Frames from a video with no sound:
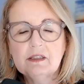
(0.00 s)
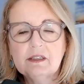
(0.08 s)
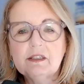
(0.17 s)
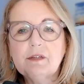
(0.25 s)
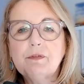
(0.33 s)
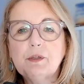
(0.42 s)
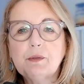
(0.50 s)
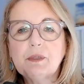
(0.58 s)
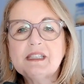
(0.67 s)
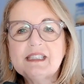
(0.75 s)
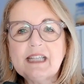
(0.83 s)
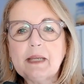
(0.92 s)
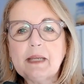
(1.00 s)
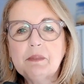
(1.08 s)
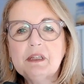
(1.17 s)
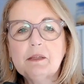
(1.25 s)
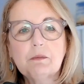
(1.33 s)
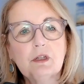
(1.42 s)
if you examine
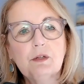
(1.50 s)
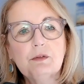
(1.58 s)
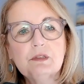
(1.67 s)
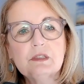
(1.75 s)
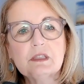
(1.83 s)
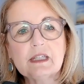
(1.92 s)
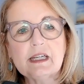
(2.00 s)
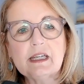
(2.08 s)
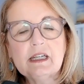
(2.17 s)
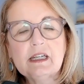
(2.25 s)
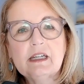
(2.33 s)
them closely,